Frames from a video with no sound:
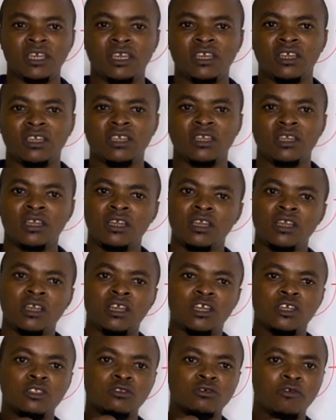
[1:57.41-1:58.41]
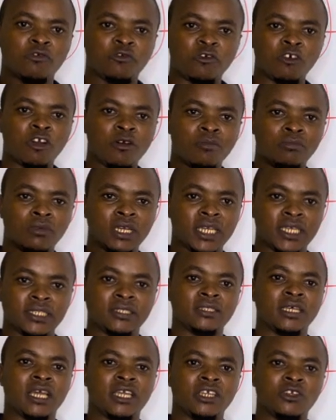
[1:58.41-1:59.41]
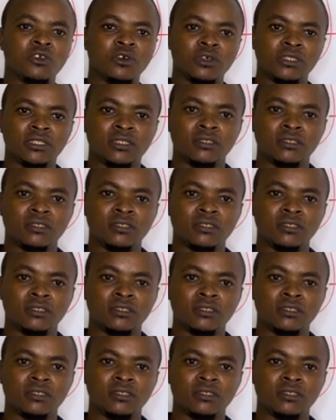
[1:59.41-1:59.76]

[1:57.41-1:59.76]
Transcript: egg to form a zygote.